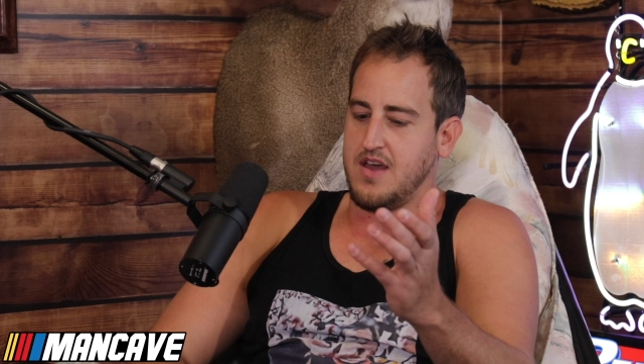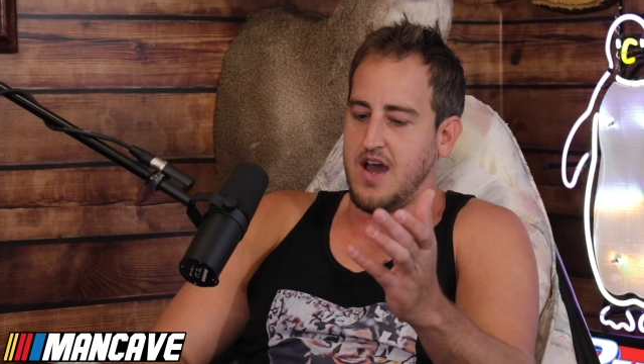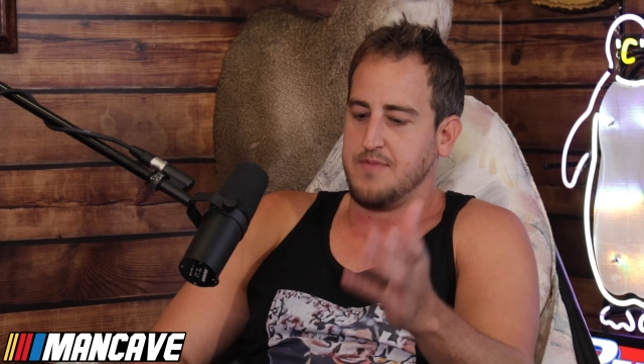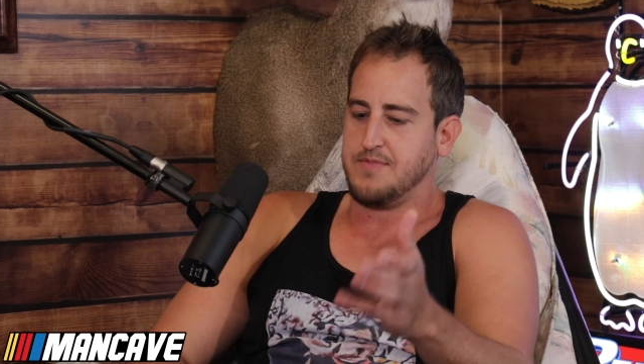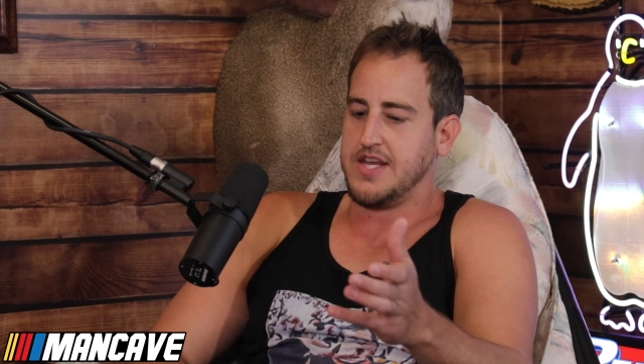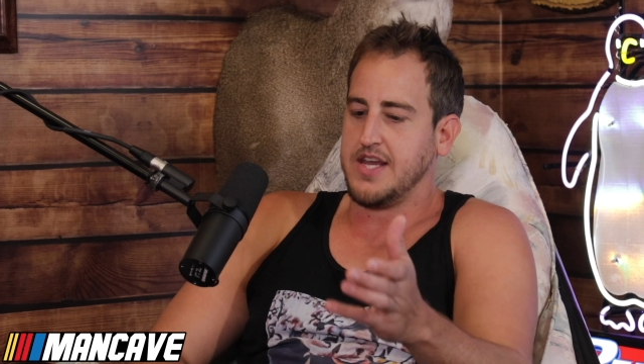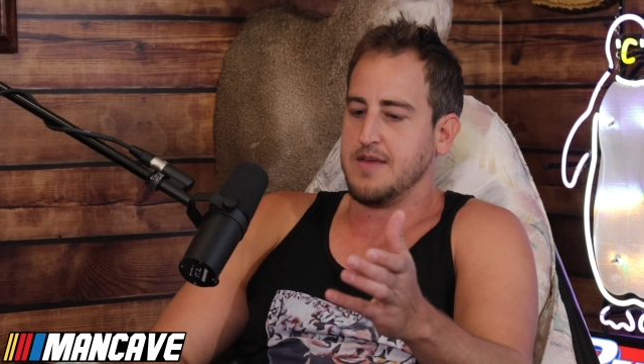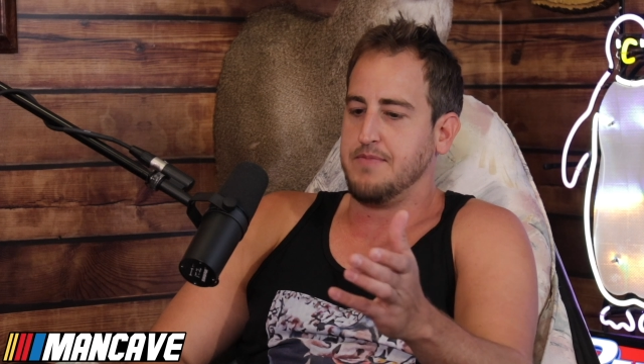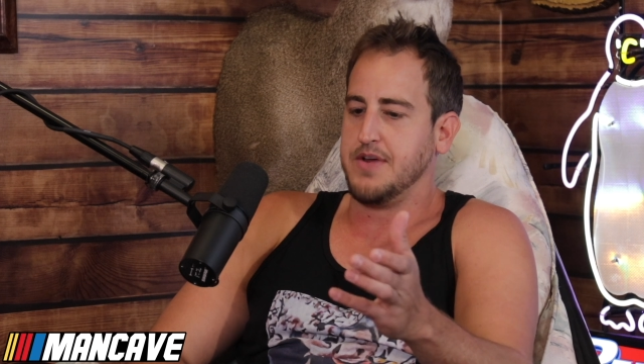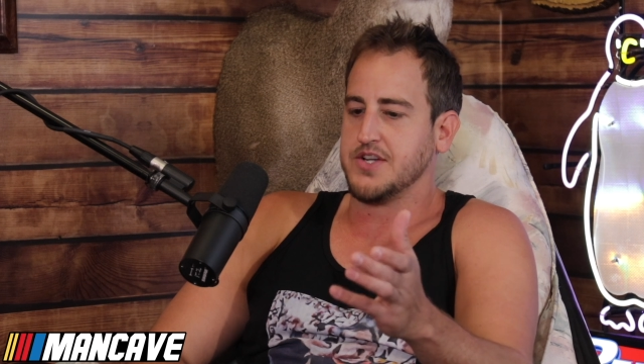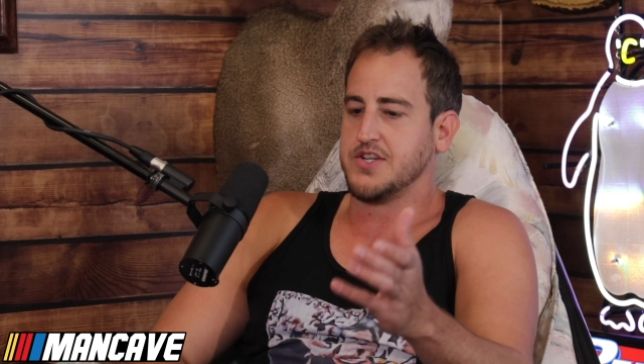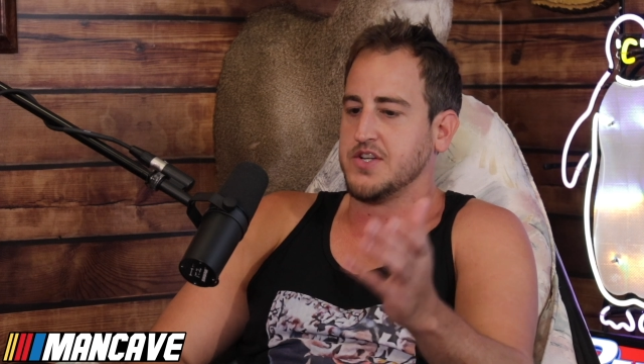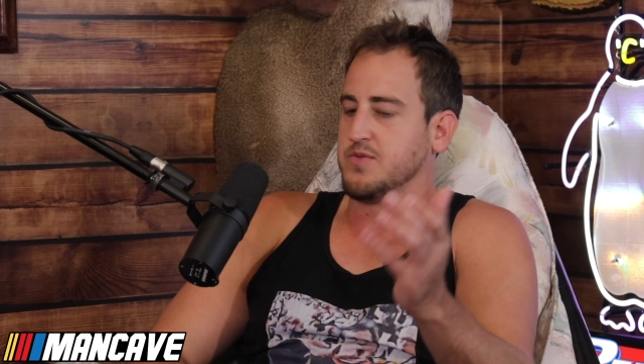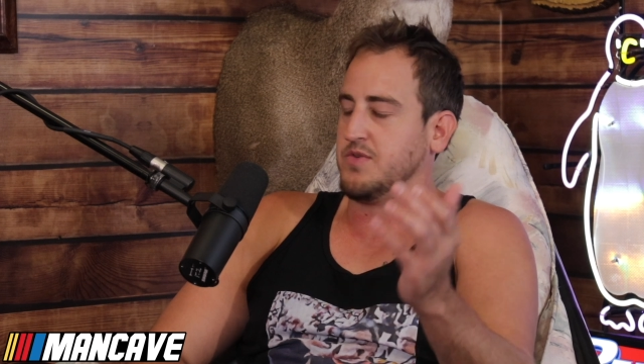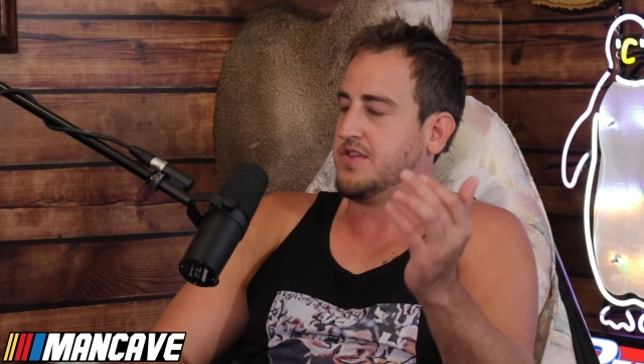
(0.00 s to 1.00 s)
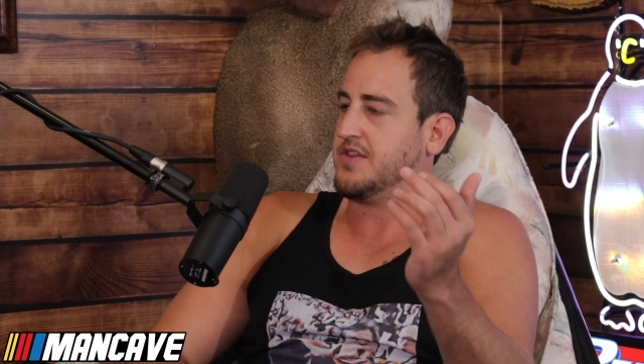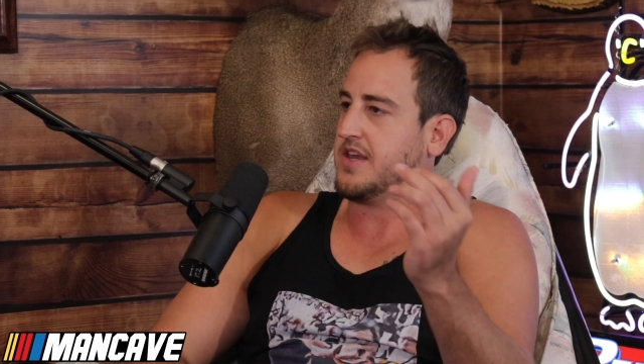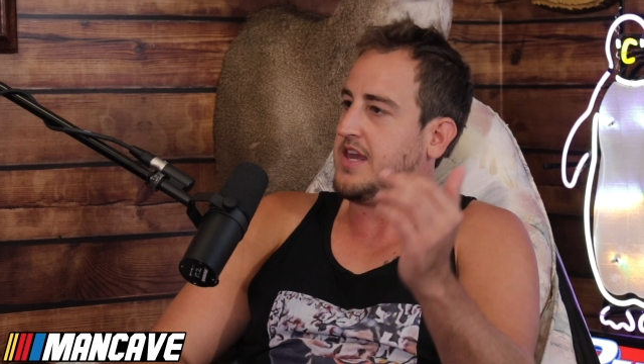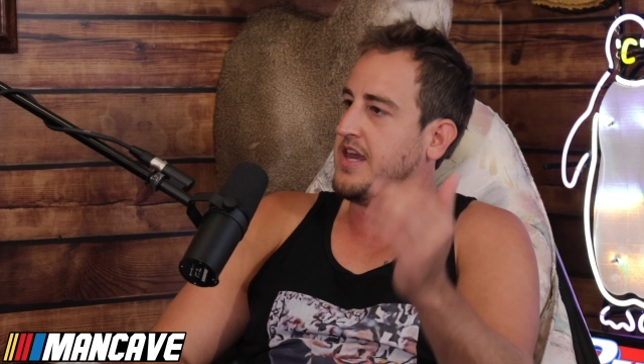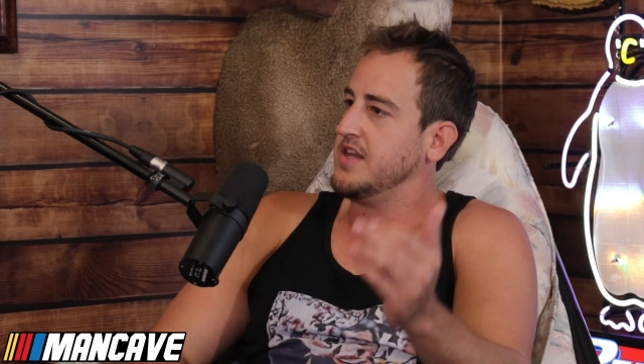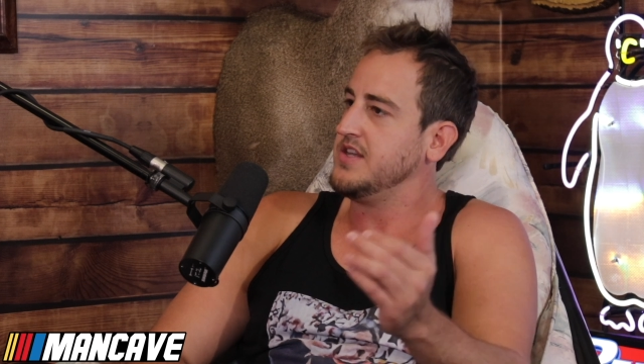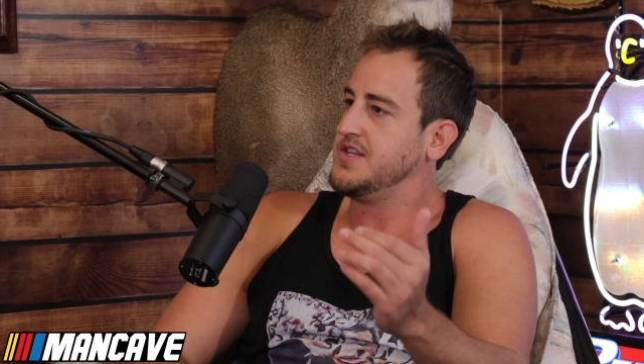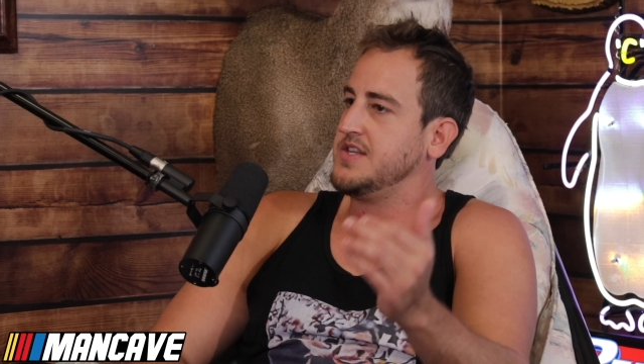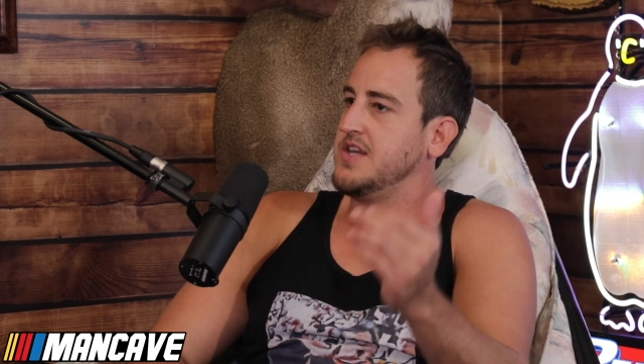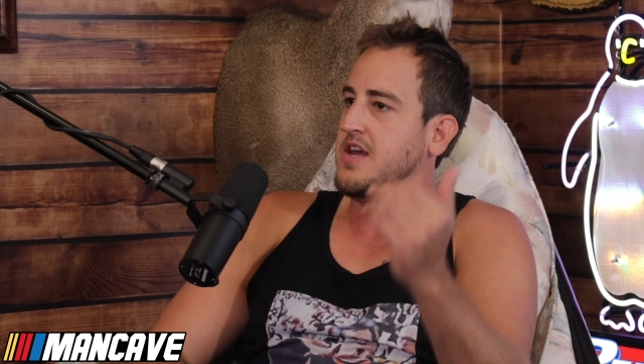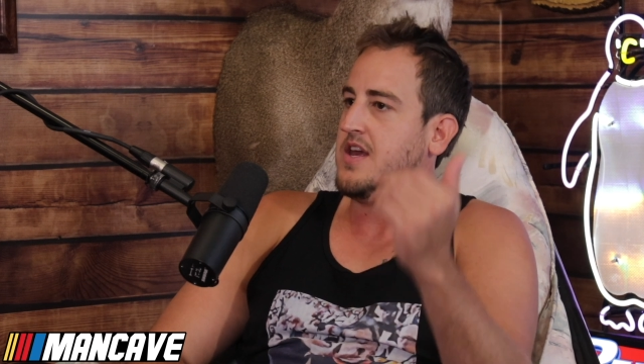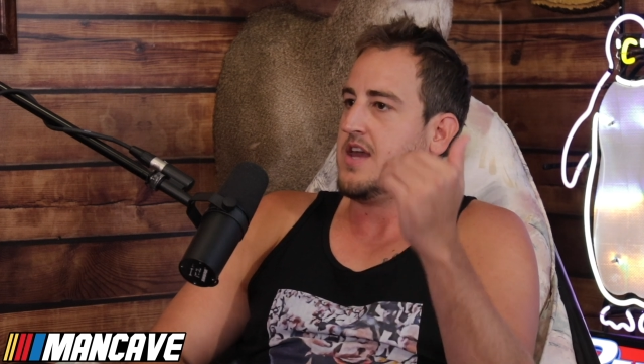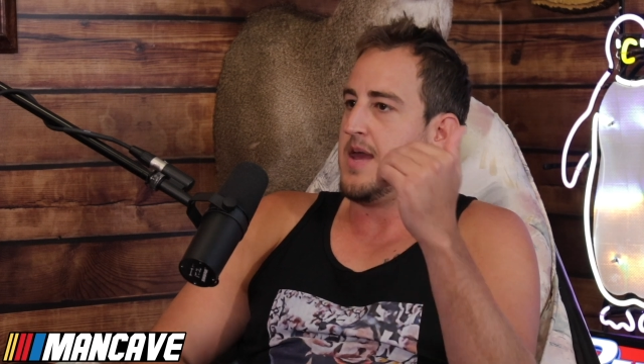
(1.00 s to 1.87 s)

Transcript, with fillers: I'm taking pictures with the kids